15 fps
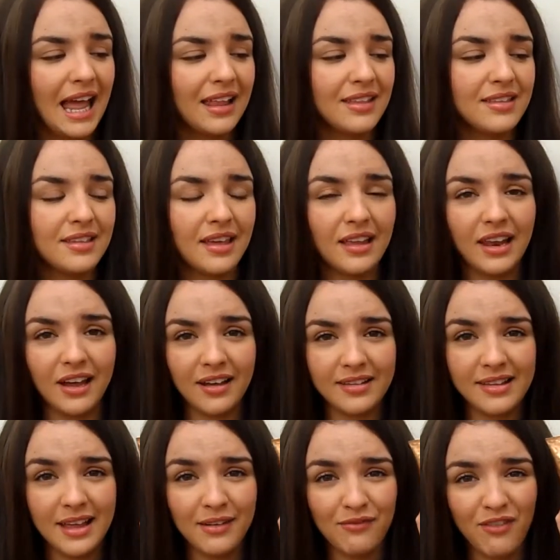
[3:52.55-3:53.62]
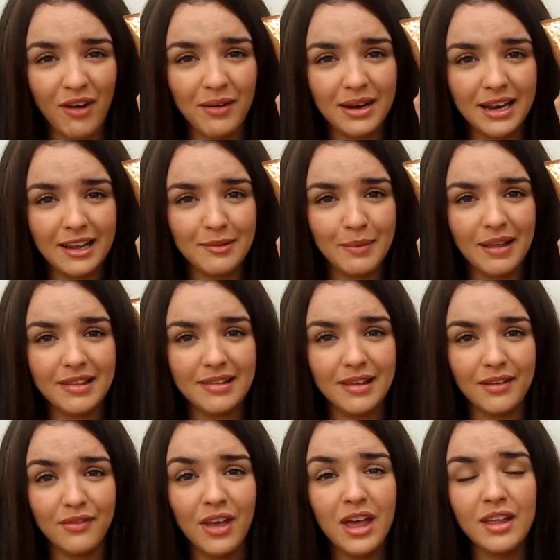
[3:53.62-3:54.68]
And like I said, very
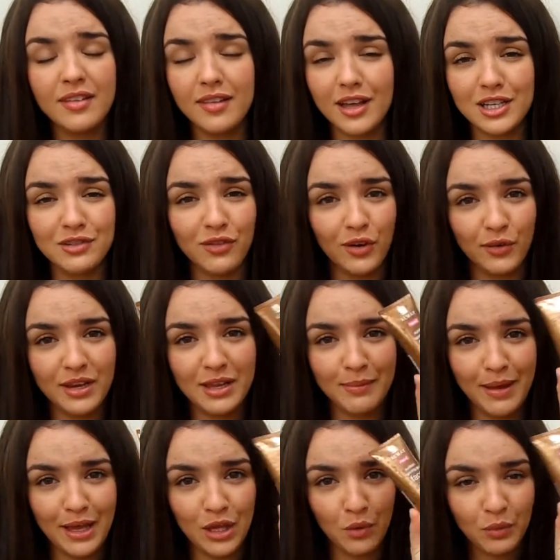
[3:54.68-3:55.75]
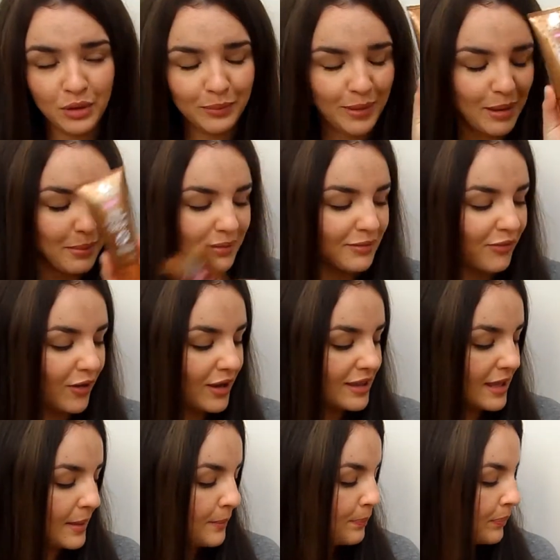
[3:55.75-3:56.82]
inexpensive. Search for it on eBay. You will be able to
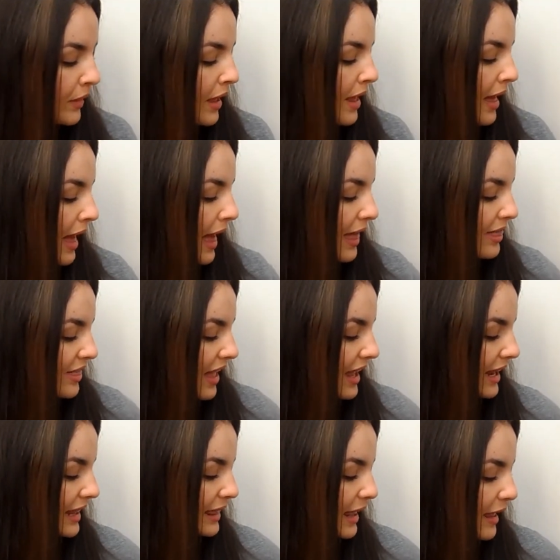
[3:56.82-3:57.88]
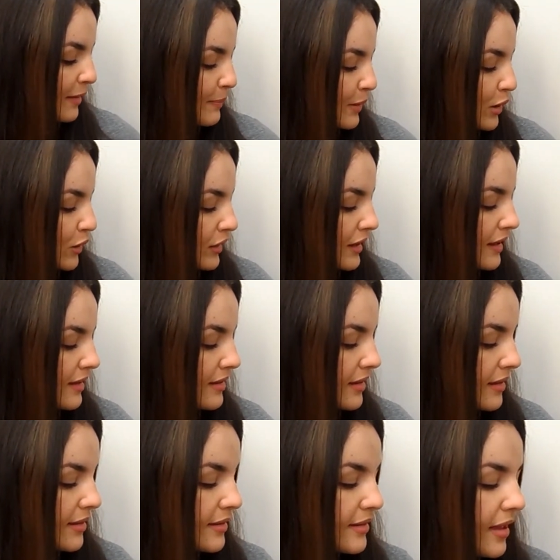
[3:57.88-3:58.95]
find it. And then last but not
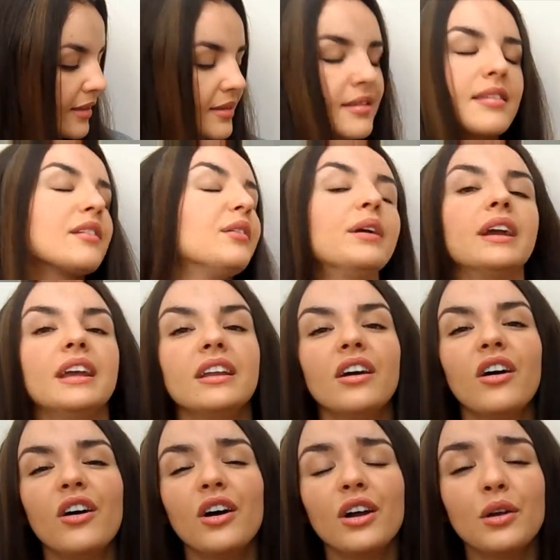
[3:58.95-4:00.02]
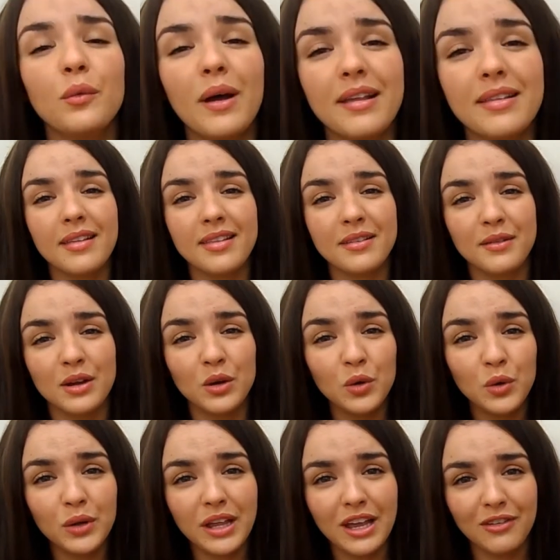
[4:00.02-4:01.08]
least, sunscreen. I sunscreen
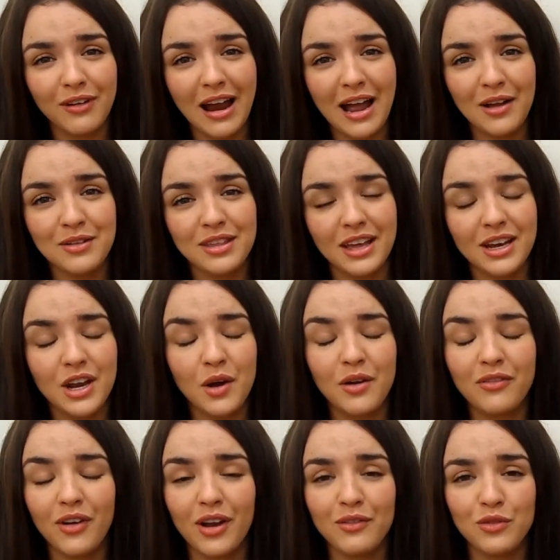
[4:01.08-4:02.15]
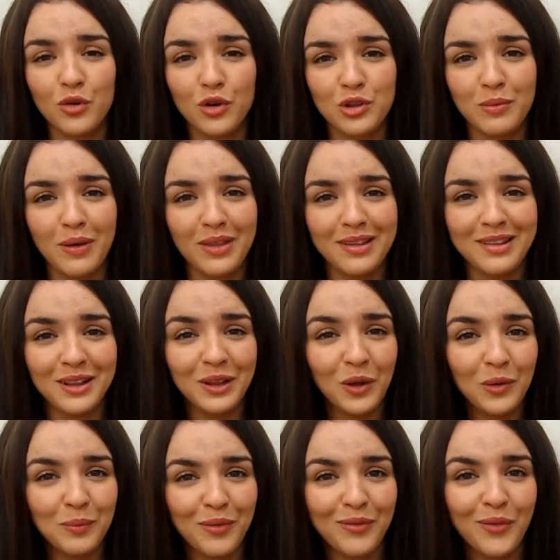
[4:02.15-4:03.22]
all year round. I know I've kind of talked about this a
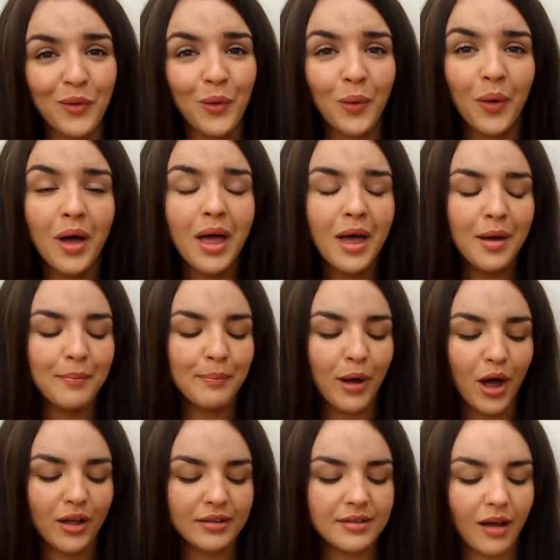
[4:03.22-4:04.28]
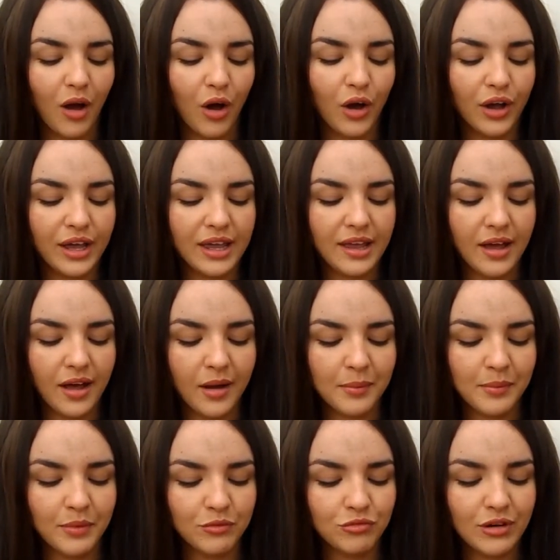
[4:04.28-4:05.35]
lot before, but I
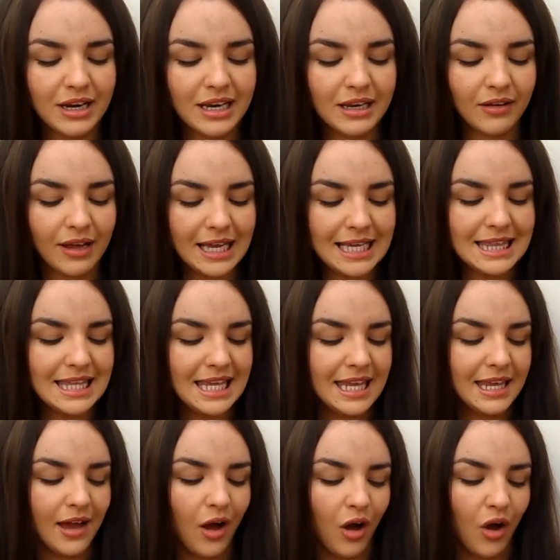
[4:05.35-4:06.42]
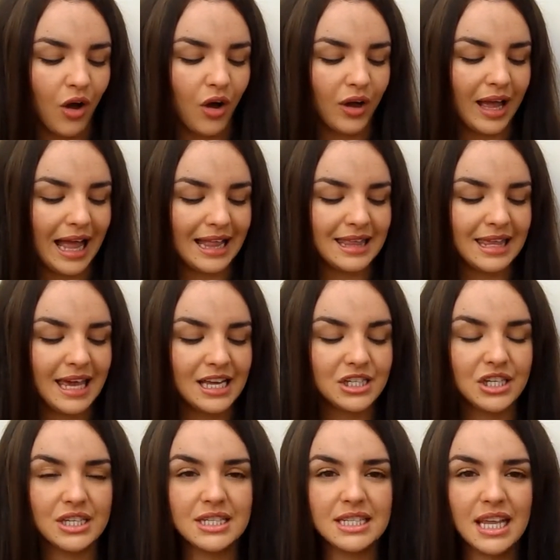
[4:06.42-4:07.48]
really like the ARC
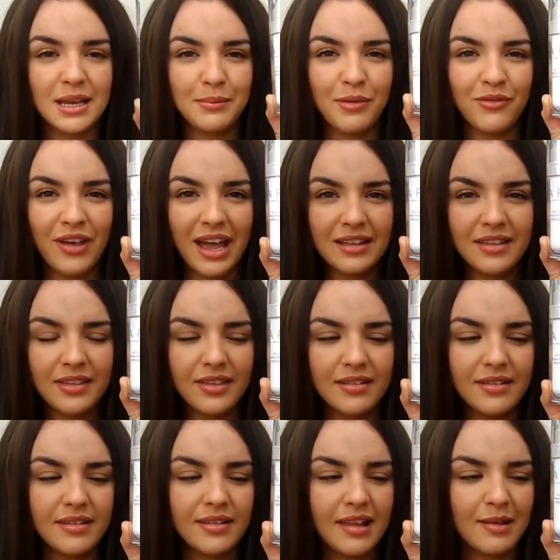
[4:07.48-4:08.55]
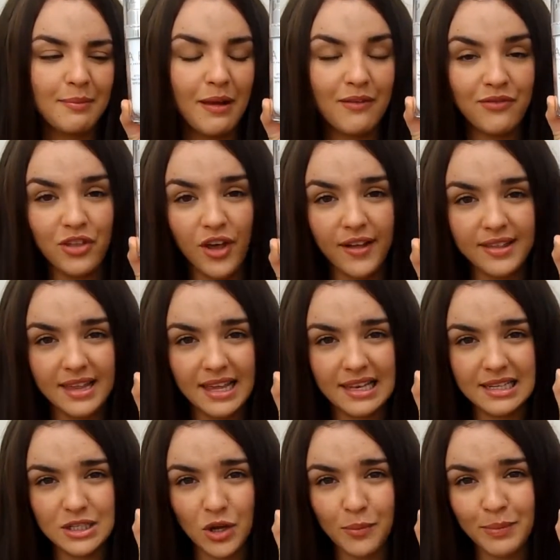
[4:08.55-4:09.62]
Anti-Aging Skin Perfector. This is SPF 30
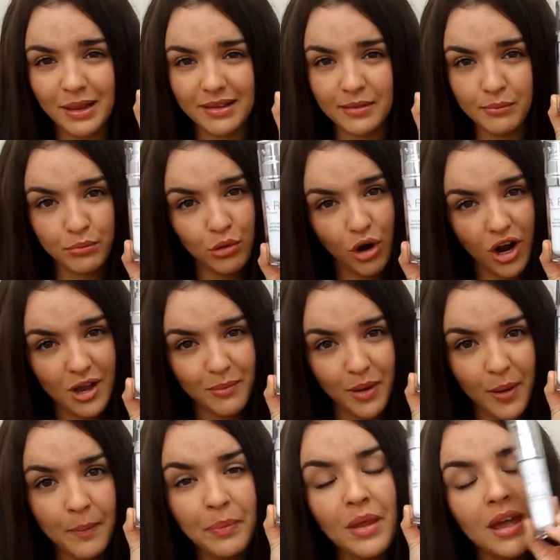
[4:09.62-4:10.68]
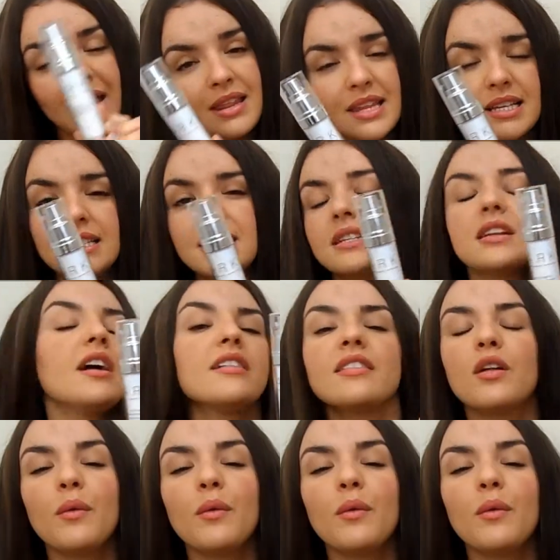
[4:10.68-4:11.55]
and it's got a built-in primer. This is nice.